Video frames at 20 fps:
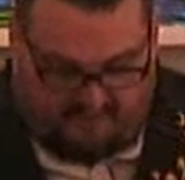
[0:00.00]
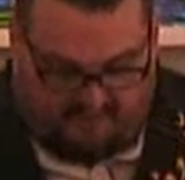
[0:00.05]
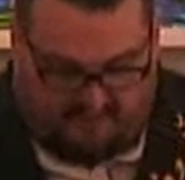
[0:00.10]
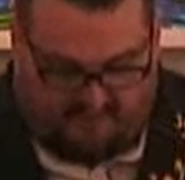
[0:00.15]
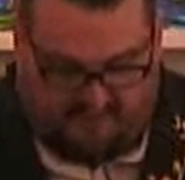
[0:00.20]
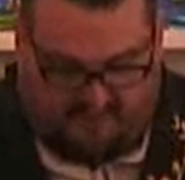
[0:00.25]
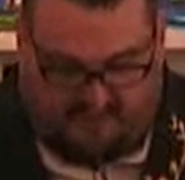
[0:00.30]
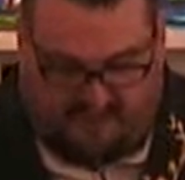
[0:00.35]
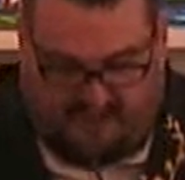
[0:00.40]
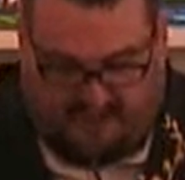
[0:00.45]

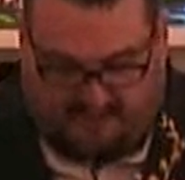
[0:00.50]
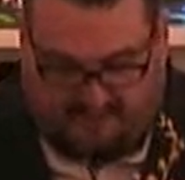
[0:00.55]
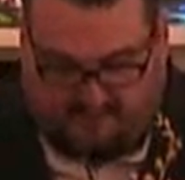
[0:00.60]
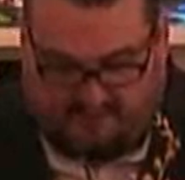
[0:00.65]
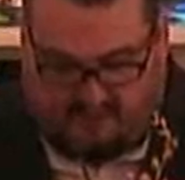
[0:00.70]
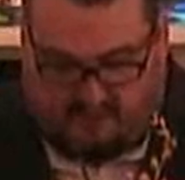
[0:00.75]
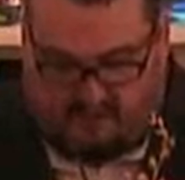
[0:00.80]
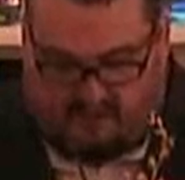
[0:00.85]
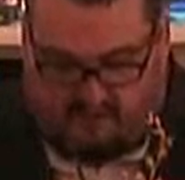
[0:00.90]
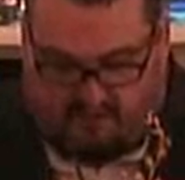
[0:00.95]
Then he
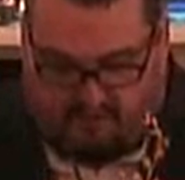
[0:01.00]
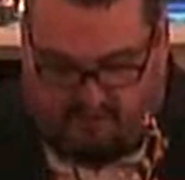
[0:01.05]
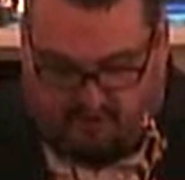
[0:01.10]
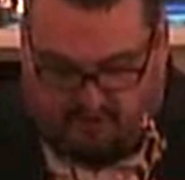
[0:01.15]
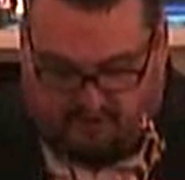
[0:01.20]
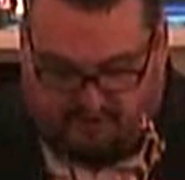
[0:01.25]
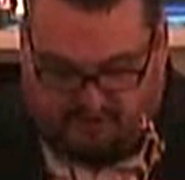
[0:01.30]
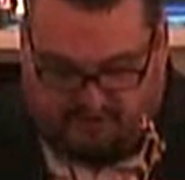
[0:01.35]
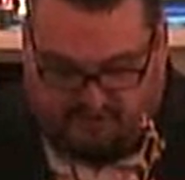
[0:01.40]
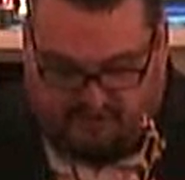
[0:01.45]
adds,
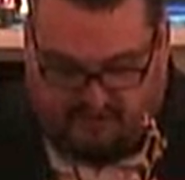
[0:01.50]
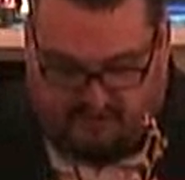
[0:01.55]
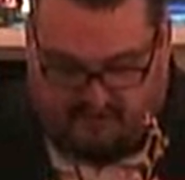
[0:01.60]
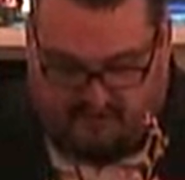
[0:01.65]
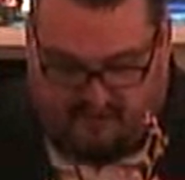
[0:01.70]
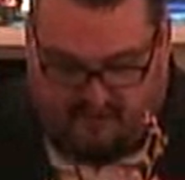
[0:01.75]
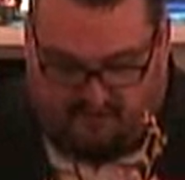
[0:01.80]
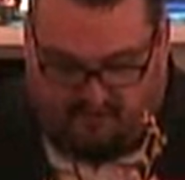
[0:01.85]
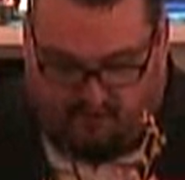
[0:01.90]
Their sin